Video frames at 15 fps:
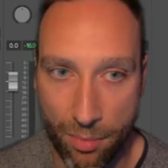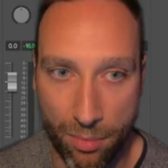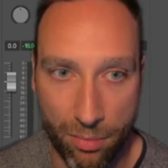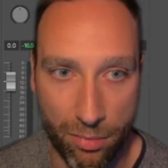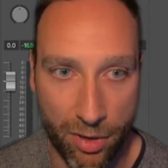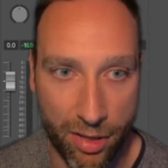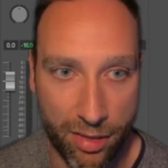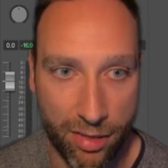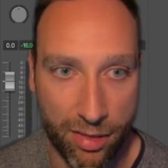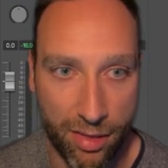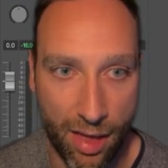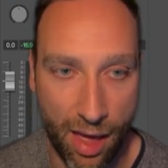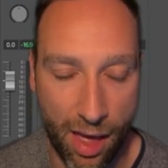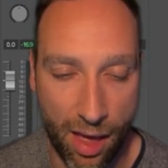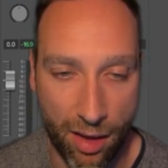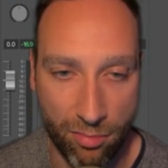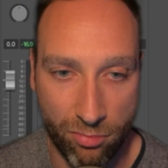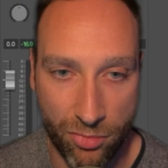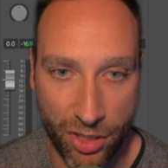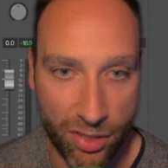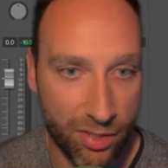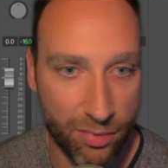with
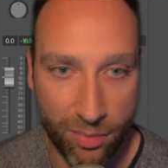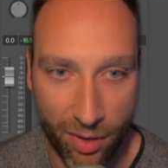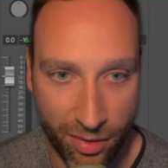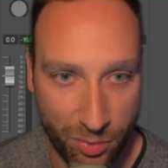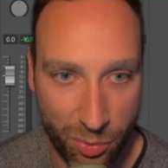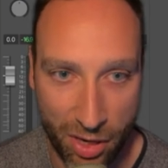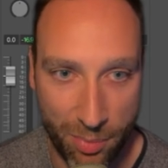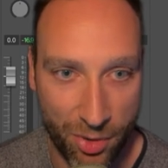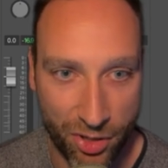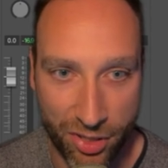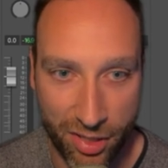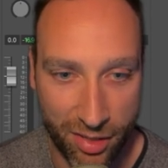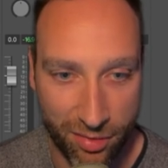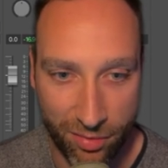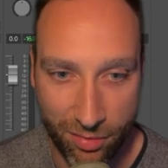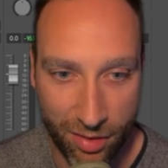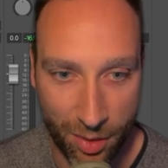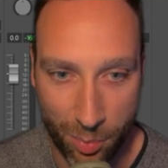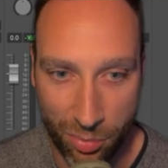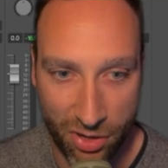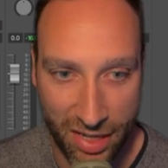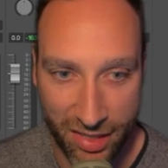that's pretty much the
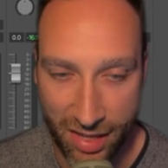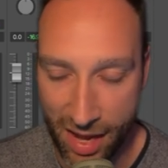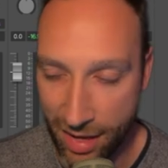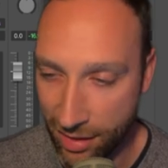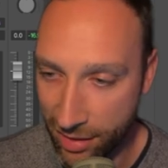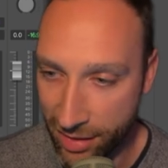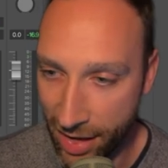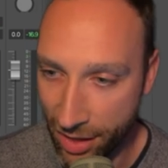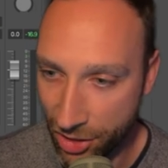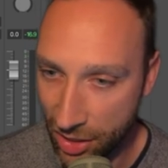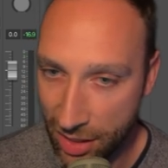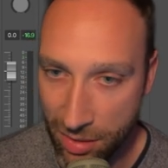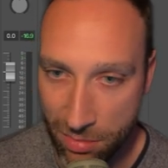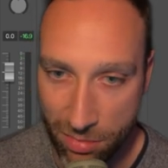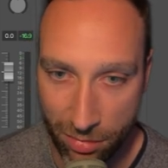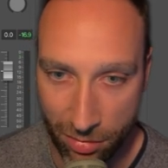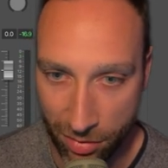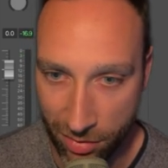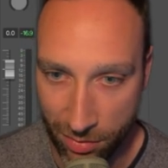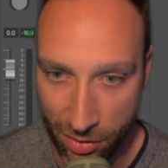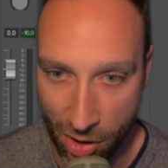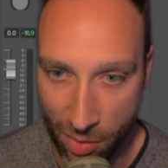presets essentially,
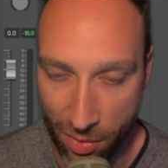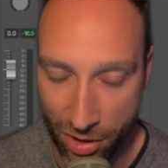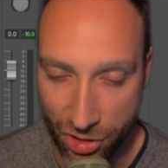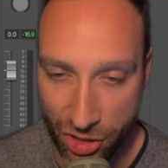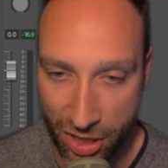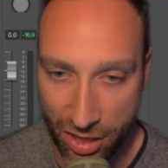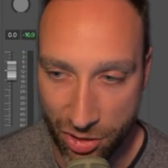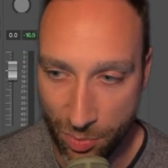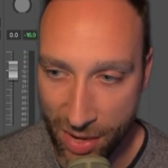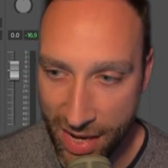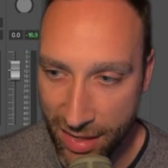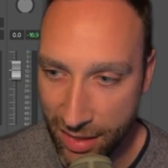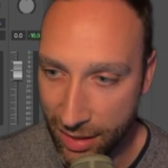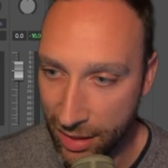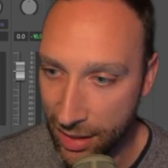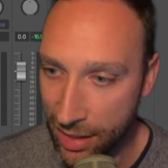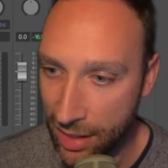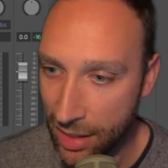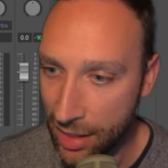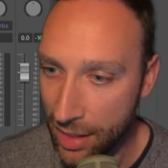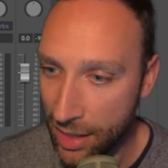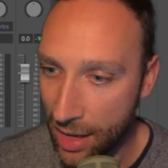with not much change made.
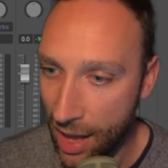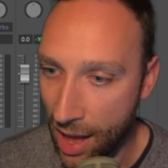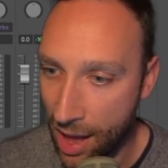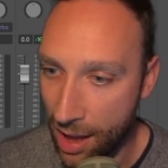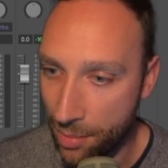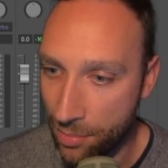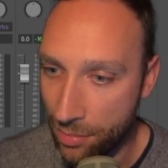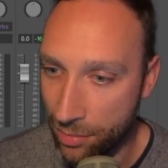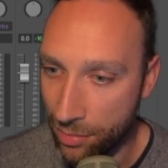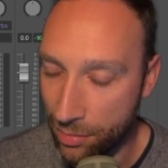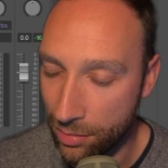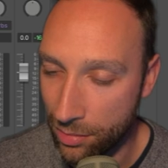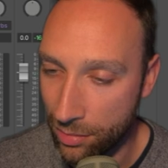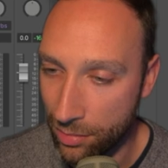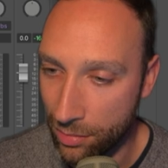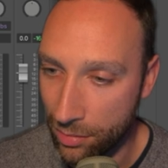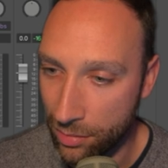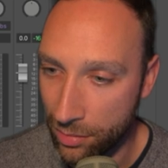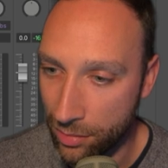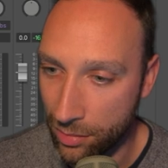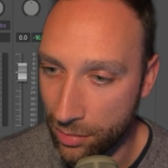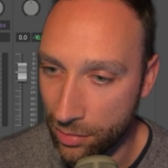Those
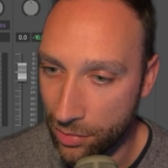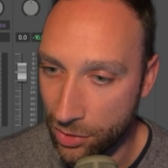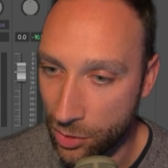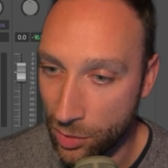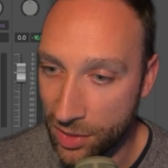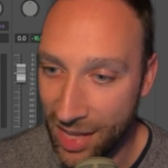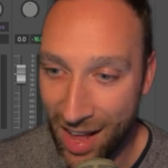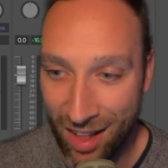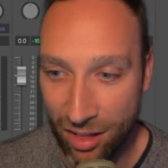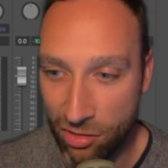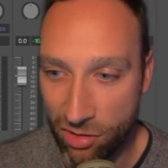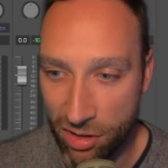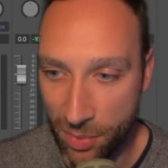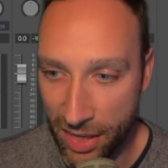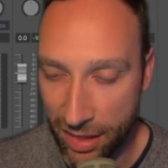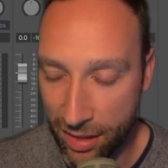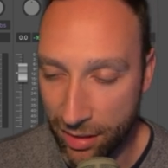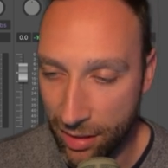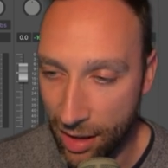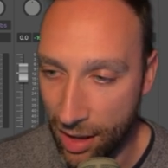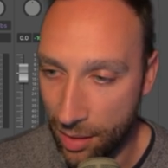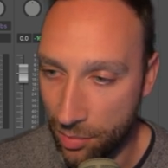are the algorithmic
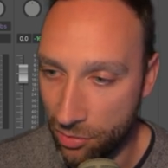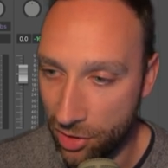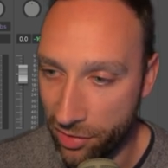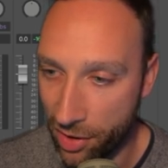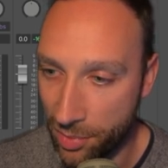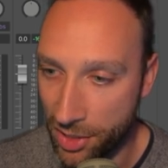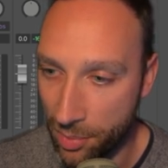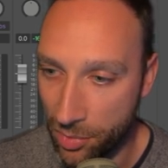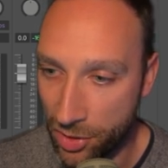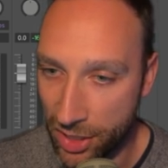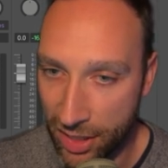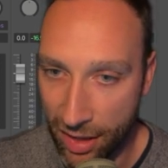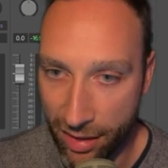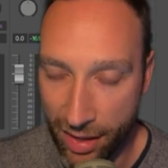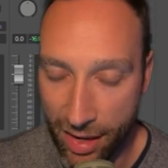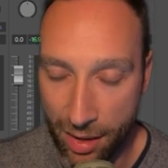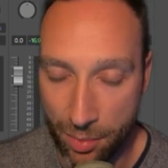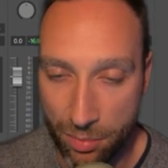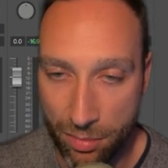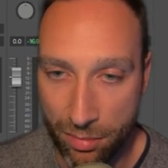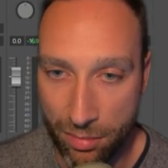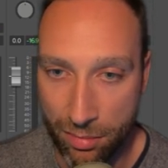reverbs that I'm using, and then
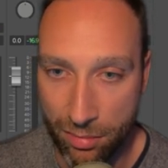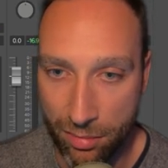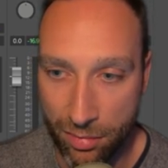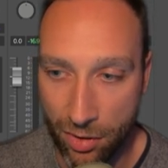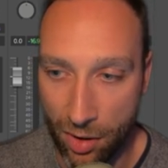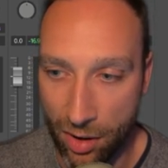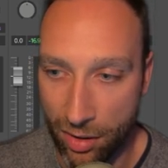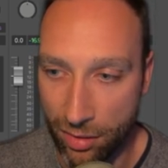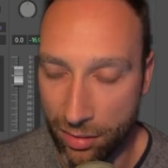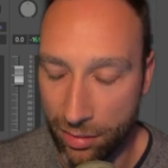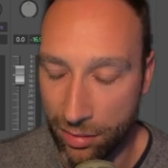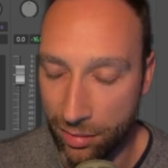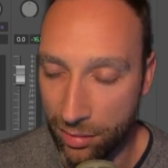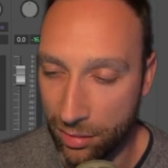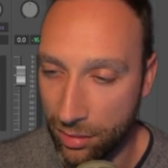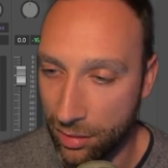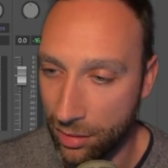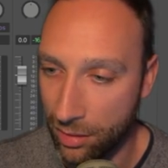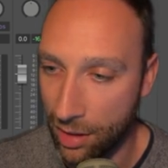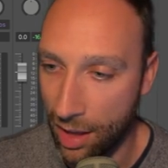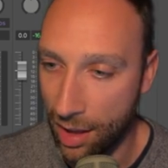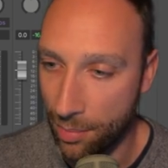I've got
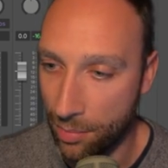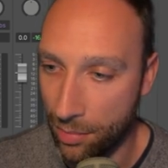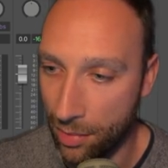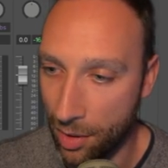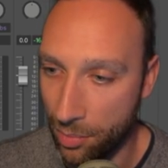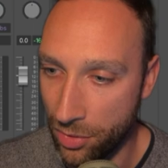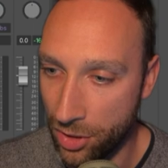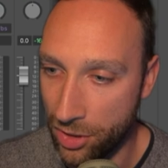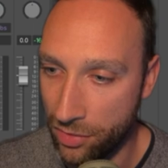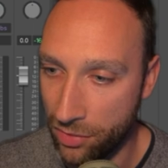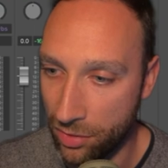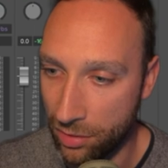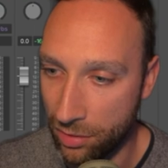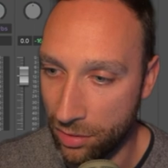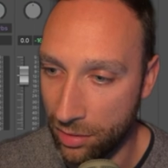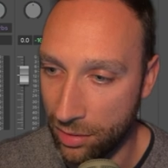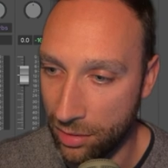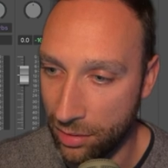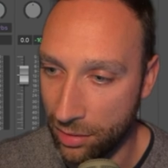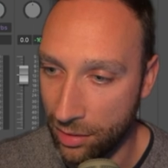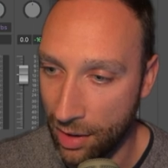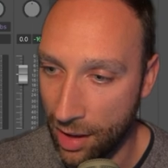a beautiful
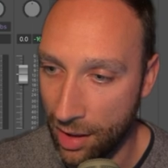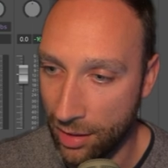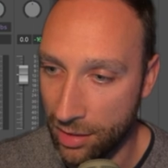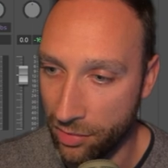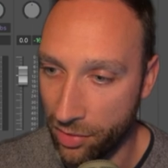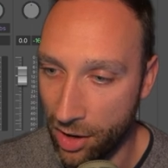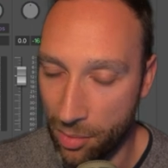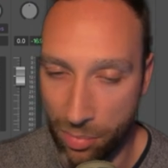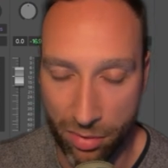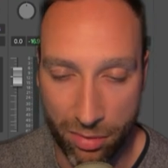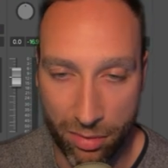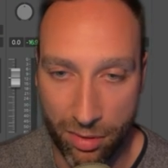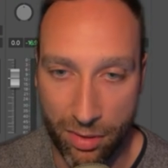altiverb